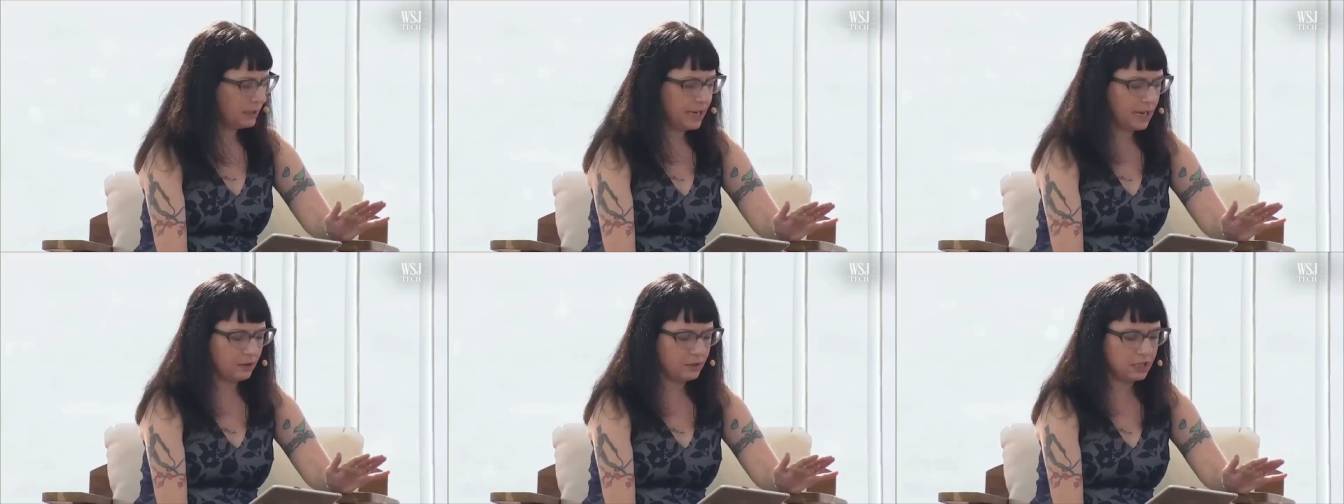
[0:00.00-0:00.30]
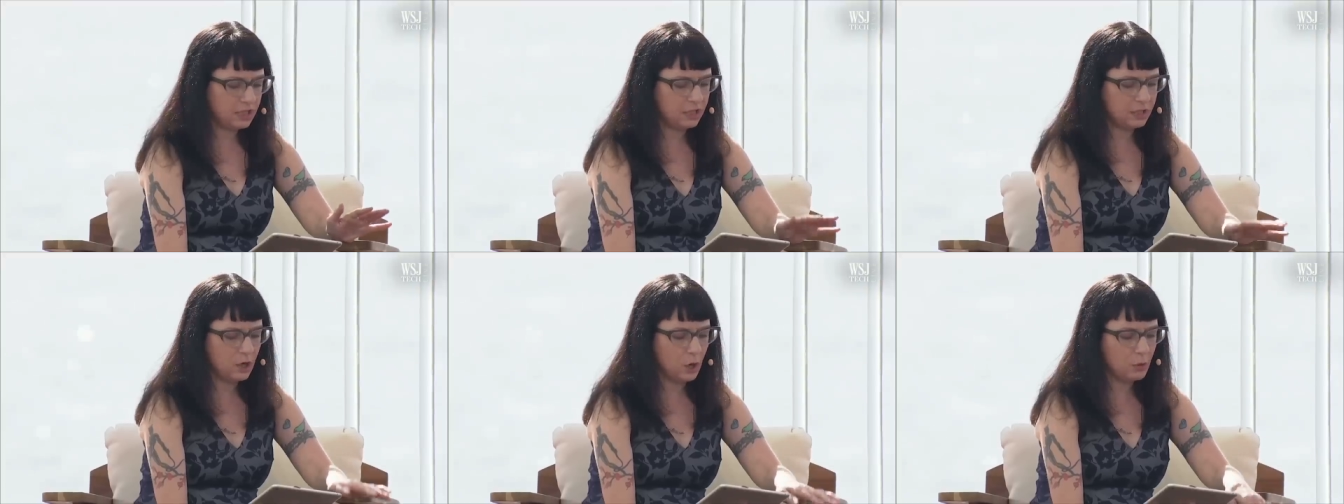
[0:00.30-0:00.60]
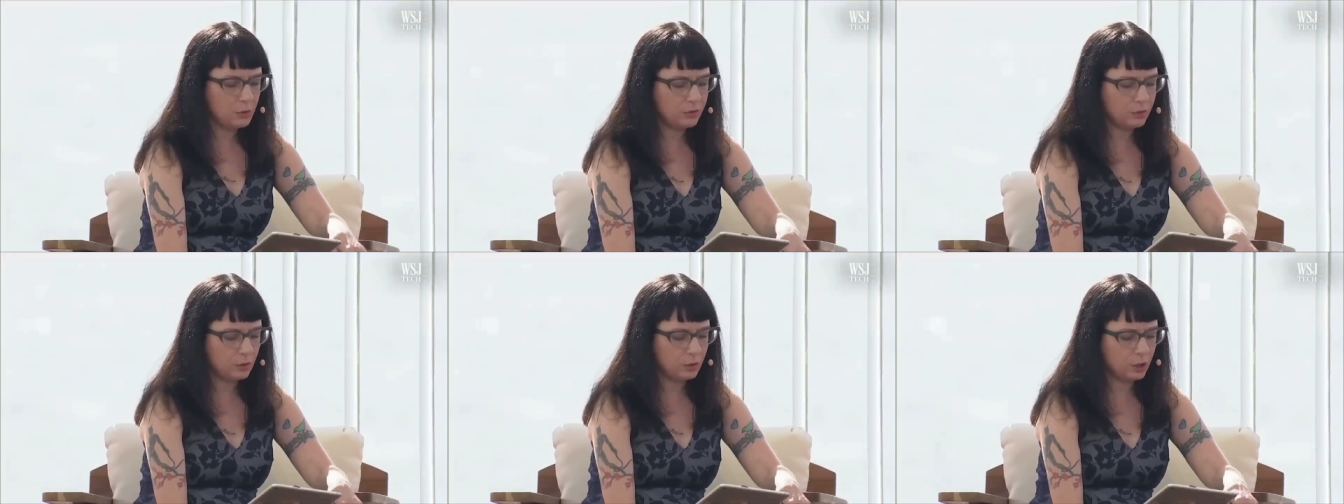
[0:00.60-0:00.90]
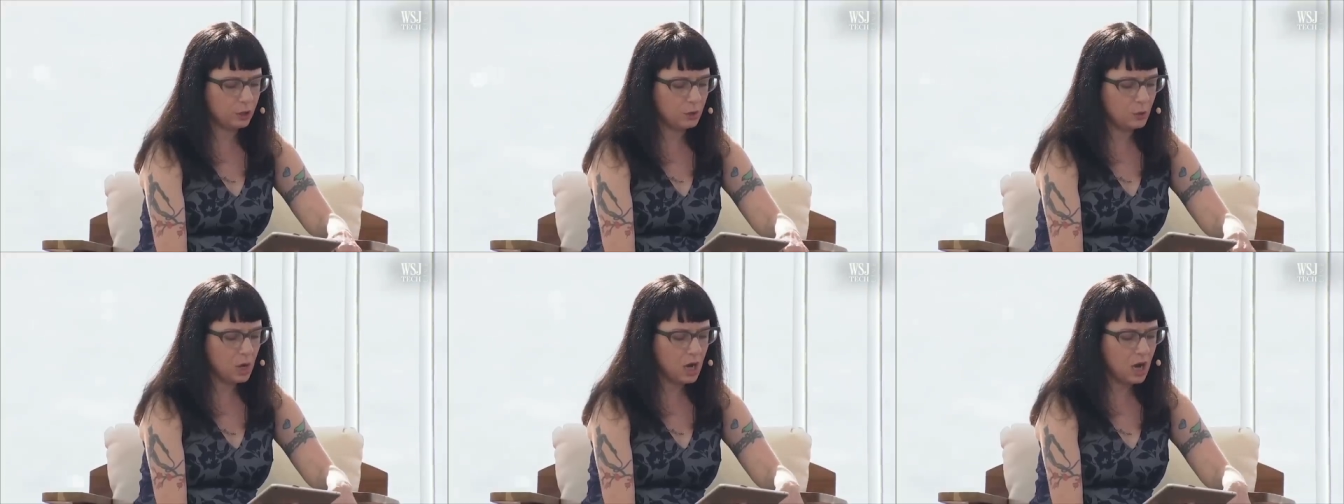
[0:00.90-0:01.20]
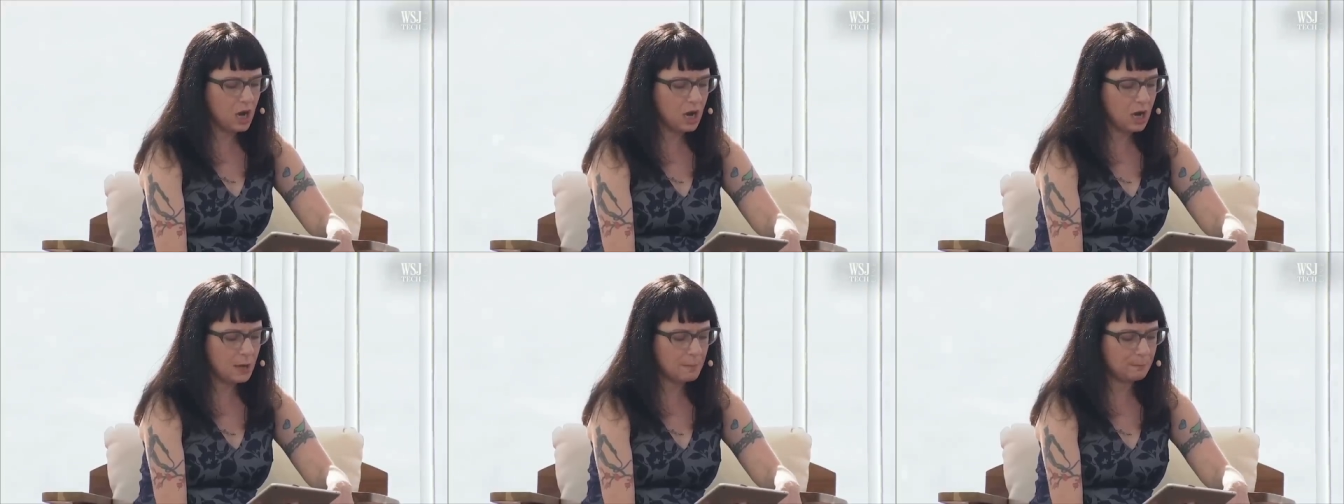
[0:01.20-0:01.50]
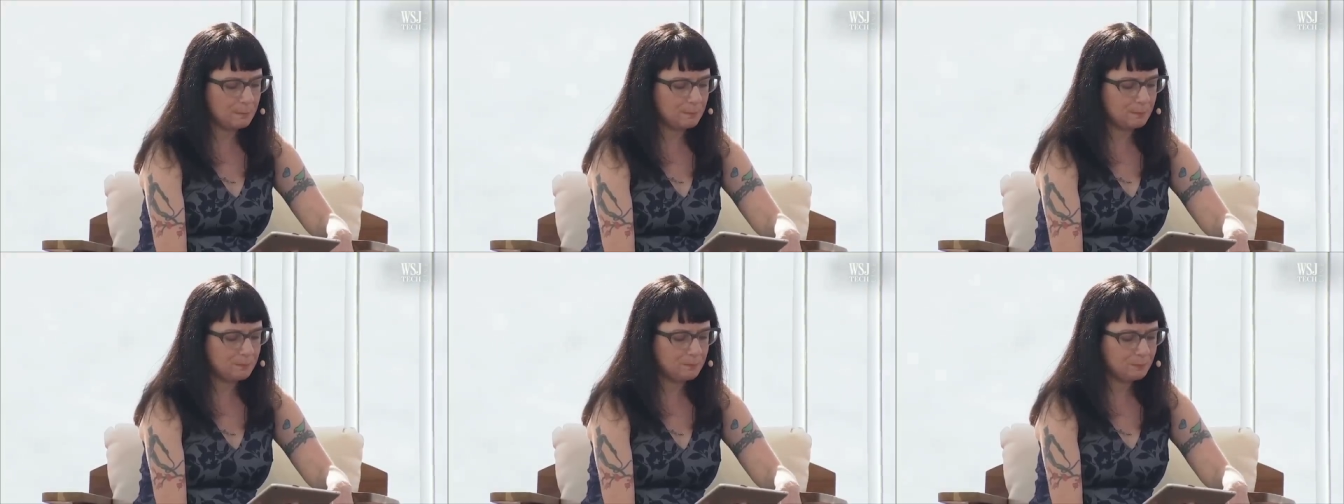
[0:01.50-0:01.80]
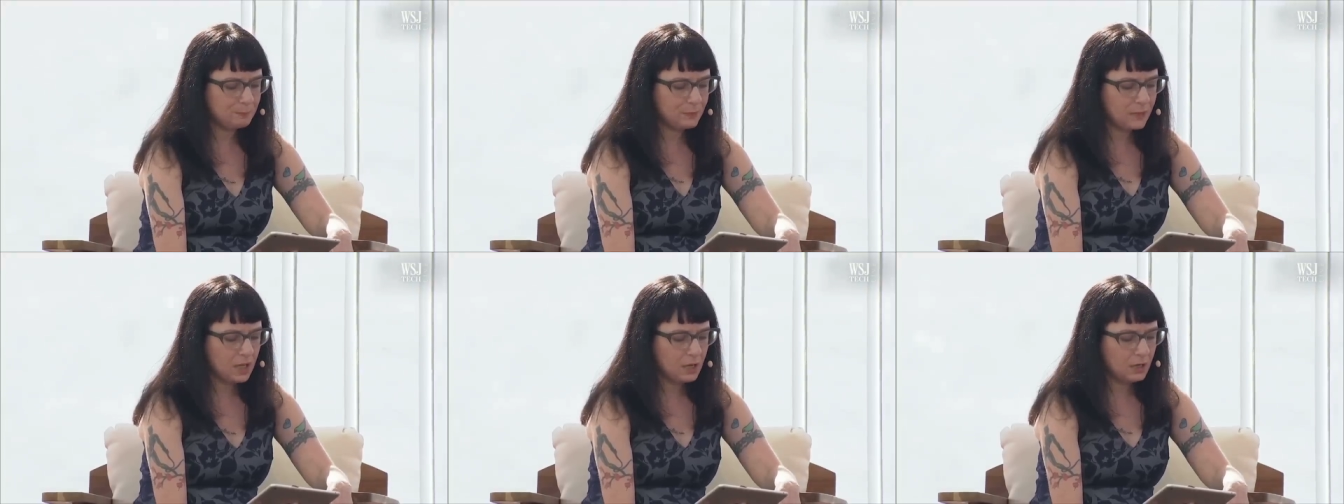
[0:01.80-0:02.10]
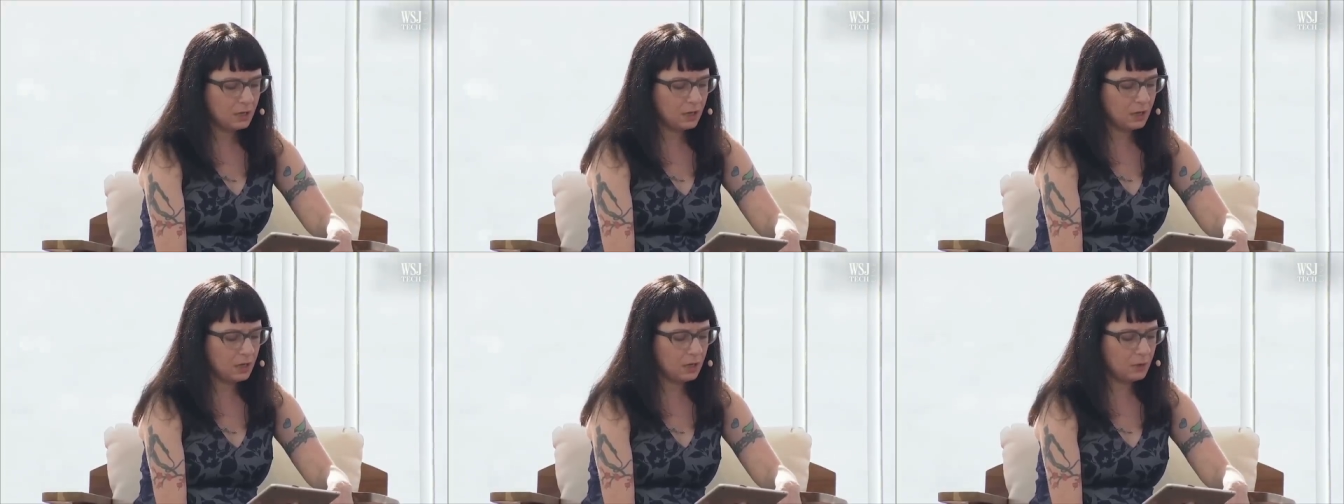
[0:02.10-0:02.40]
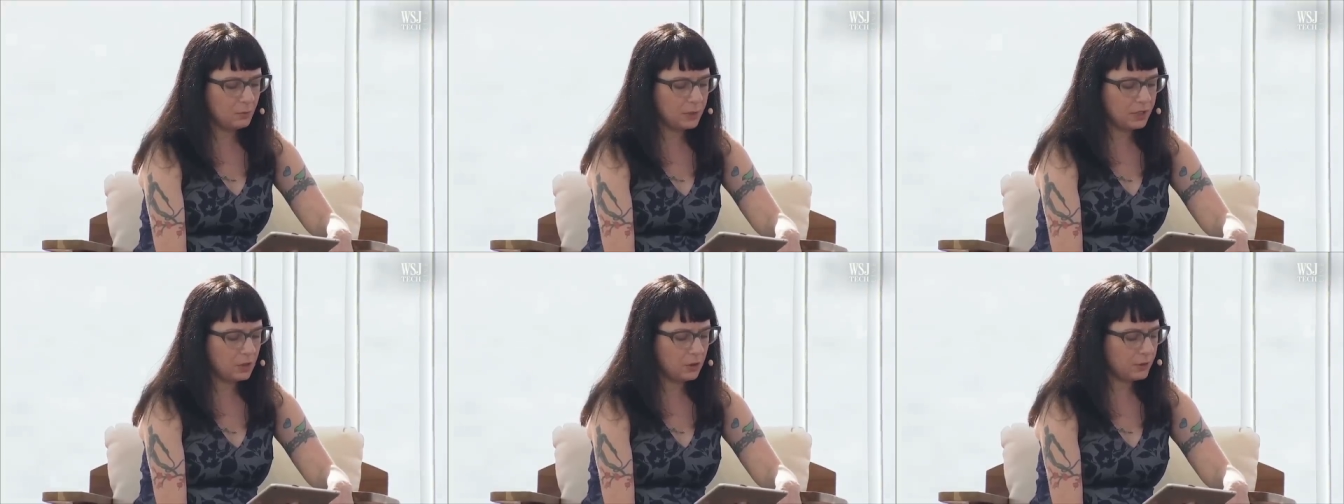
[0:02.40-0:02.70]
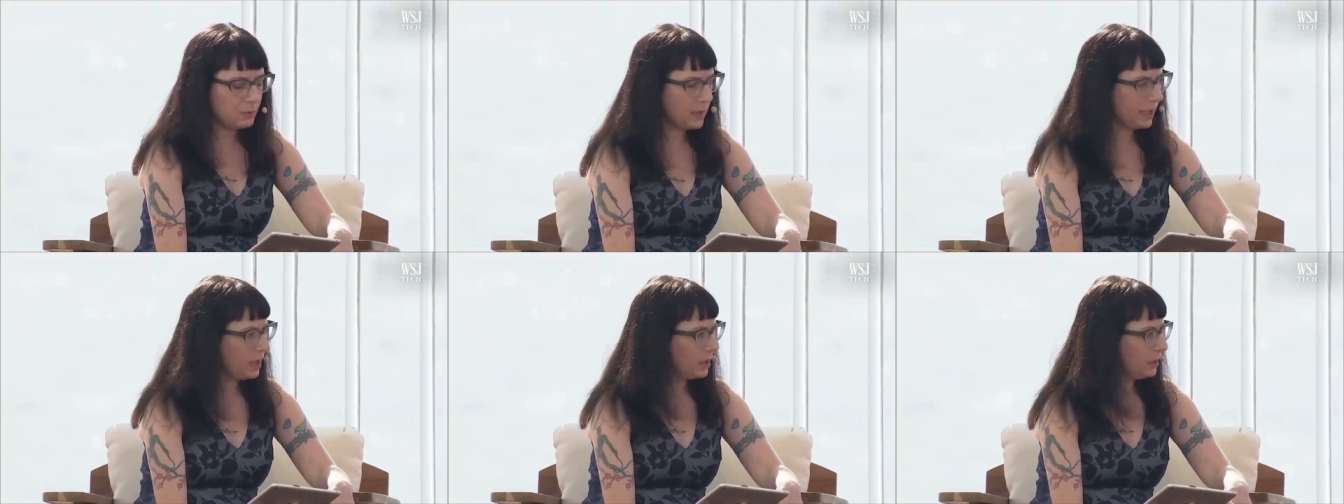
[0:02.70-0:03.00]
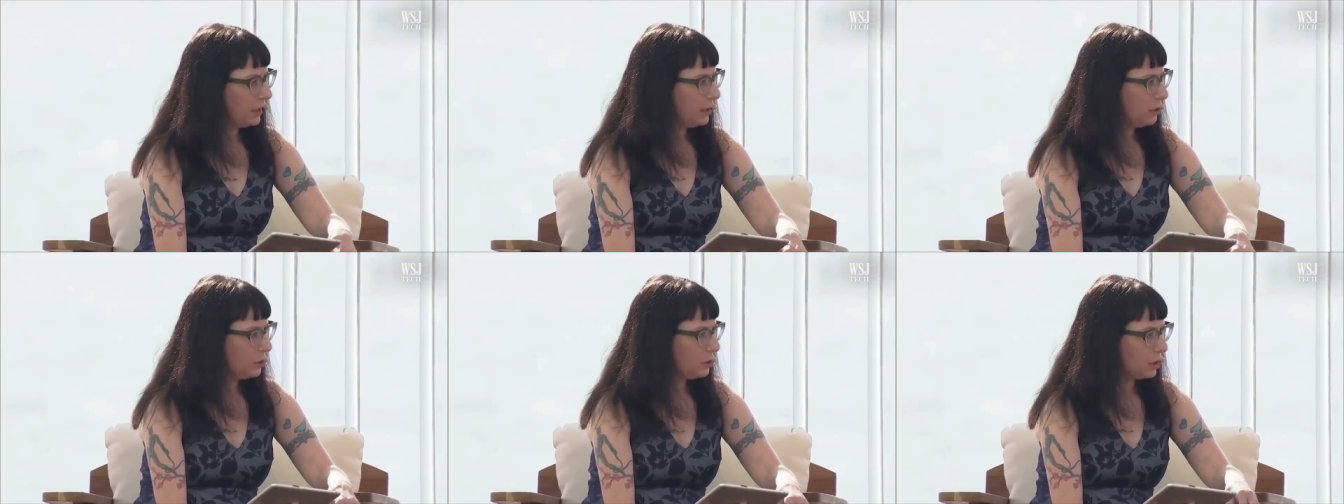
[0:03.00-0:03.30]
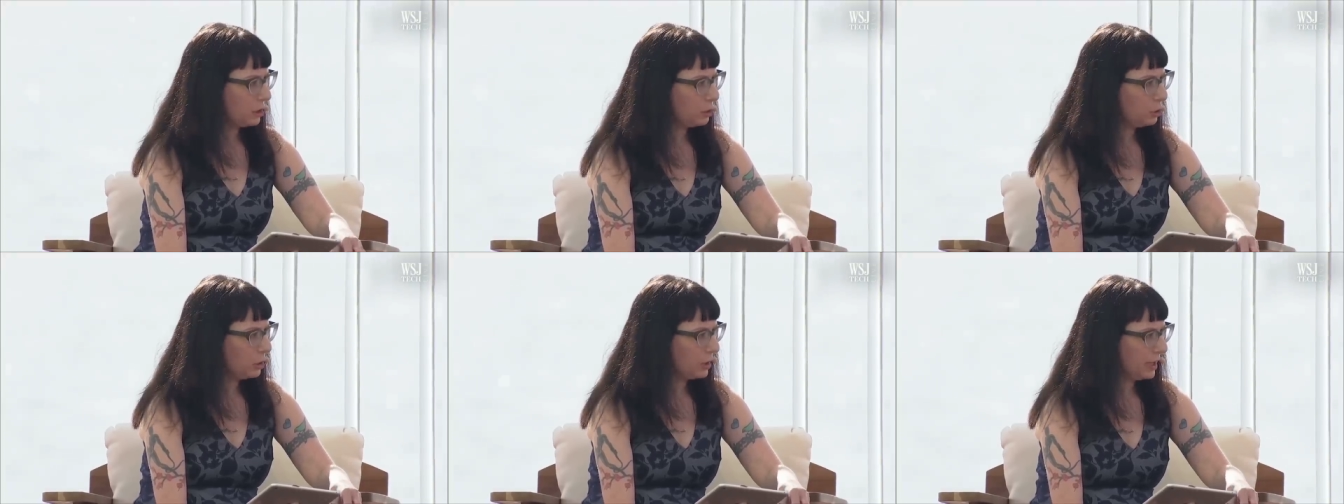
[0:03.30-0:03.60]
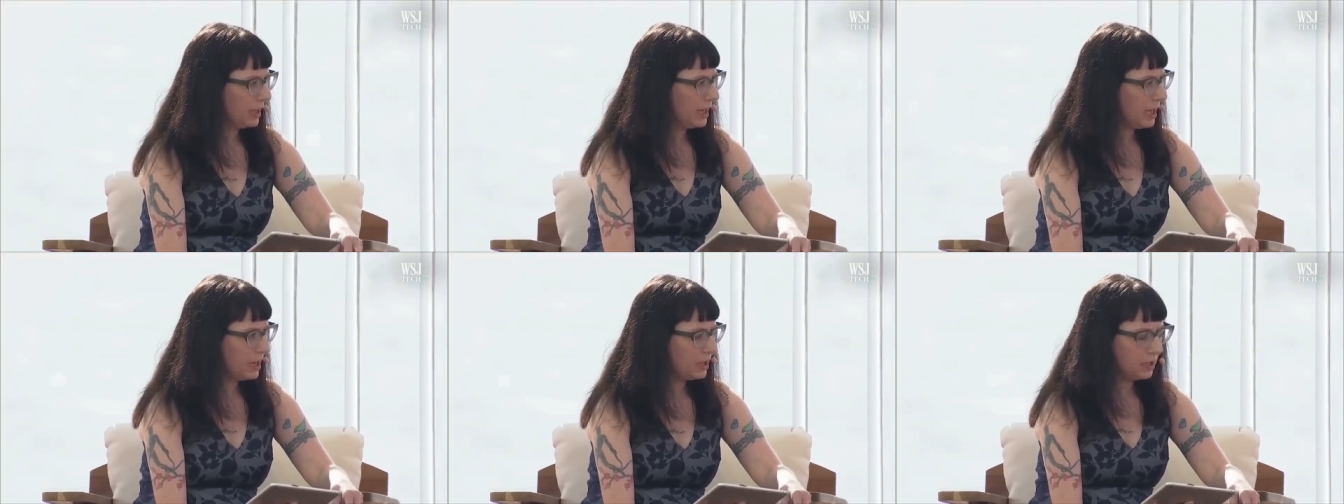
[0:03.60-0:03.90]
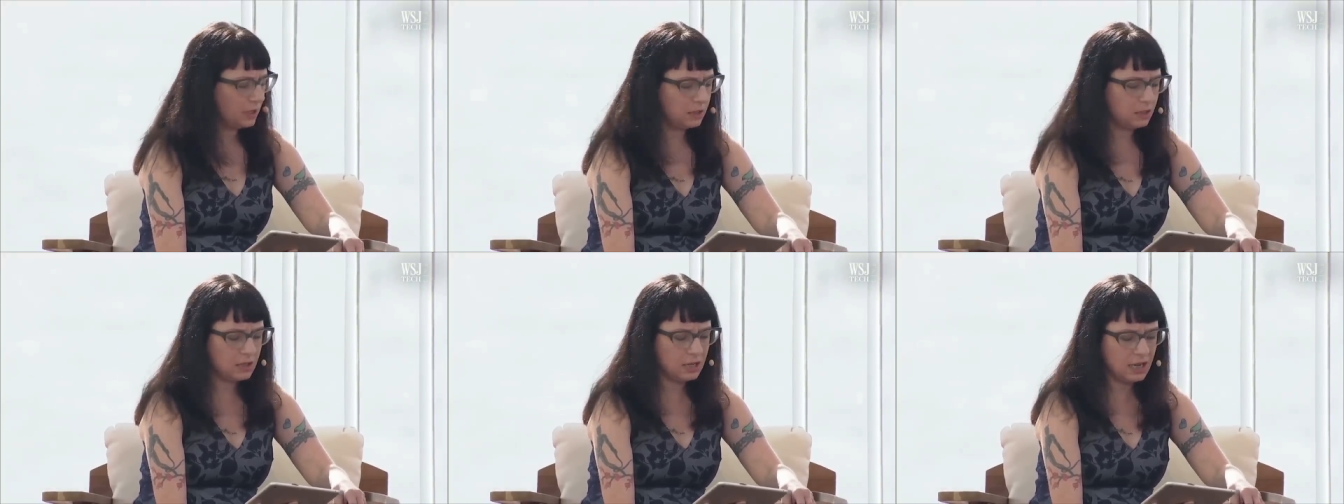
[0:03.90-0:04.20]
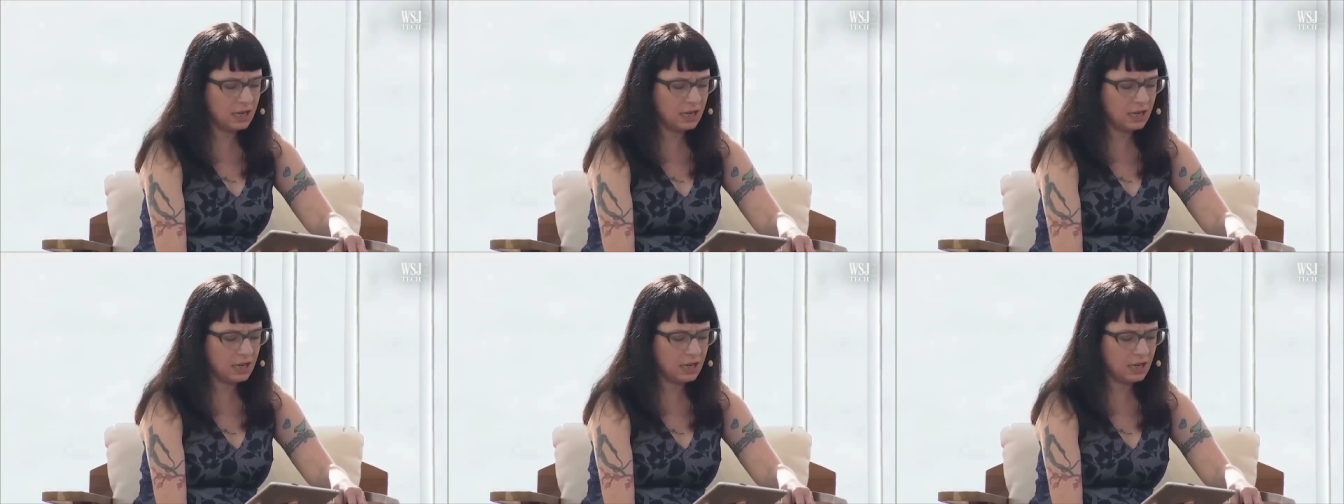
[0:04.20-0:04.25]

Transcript: guaranteed to go through. Um, uh, we know that regulators are looking at it.